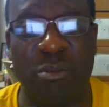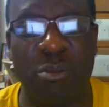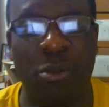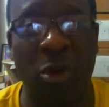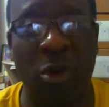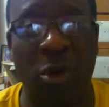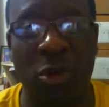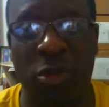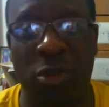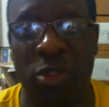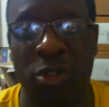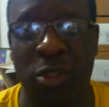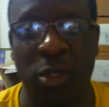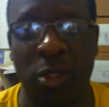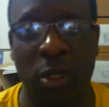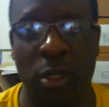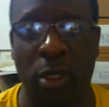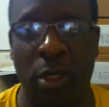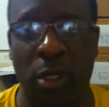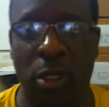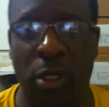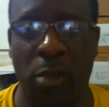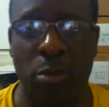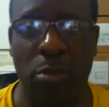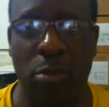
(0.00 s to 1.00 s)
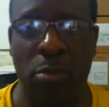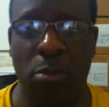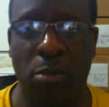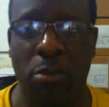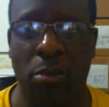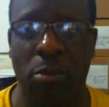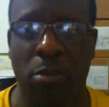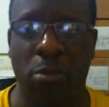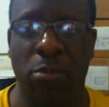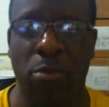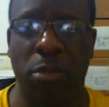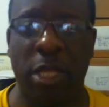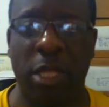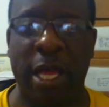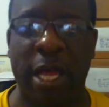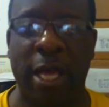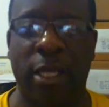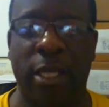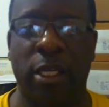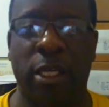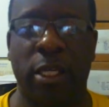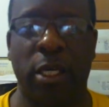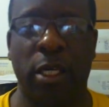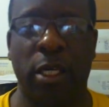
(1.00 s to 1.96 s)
most black